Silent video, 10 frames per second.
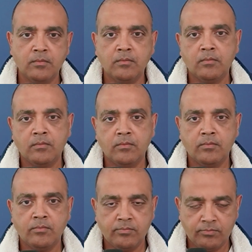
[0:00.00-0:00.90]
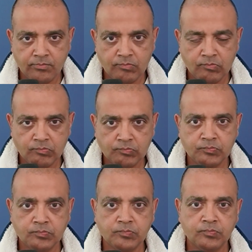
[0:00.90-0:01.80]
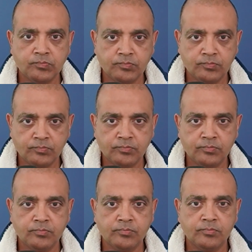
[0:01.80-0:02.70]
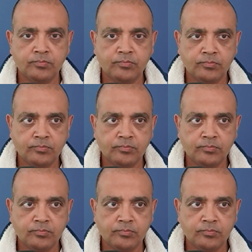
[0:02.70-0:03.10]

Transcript: The person shown says nothing.